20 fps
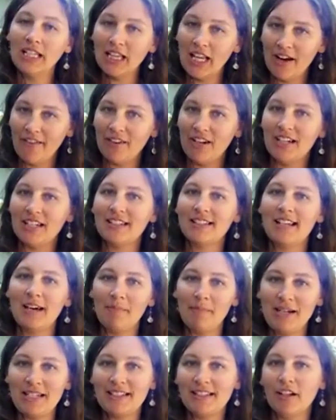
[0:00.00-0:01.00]
love and
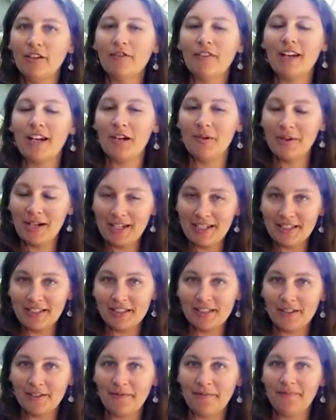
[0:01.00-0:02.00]
accept myself anyways.